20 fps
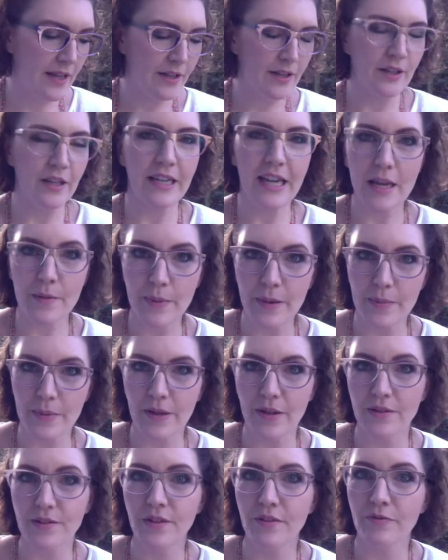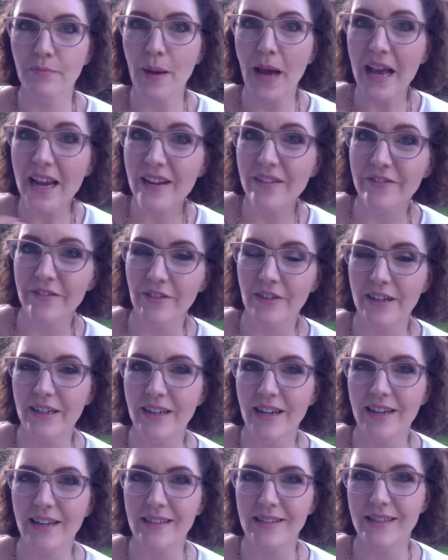you keep it because you've paid for it,
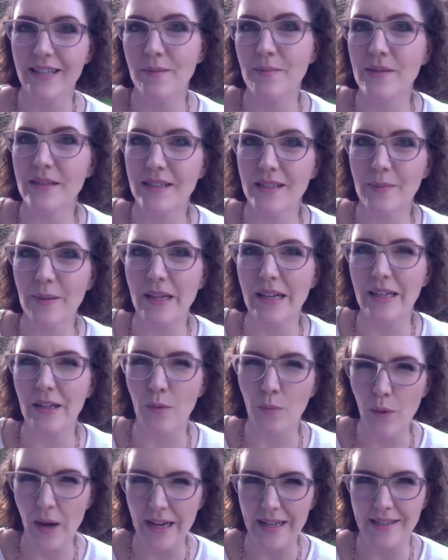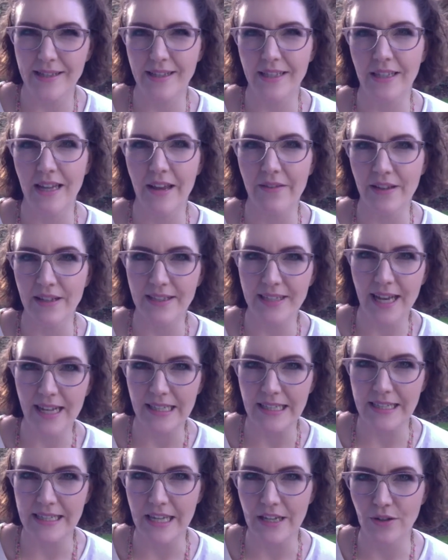and it seems to be like a waste to have these
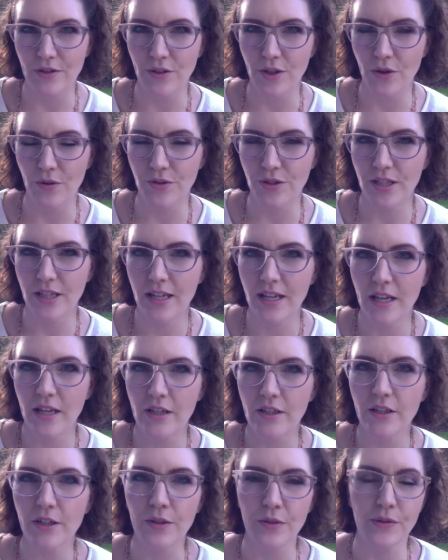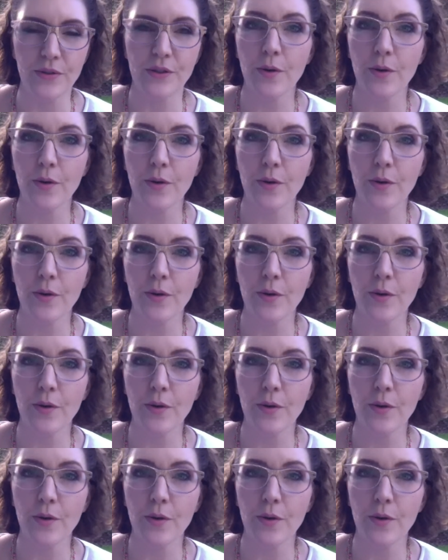colours that you don't use.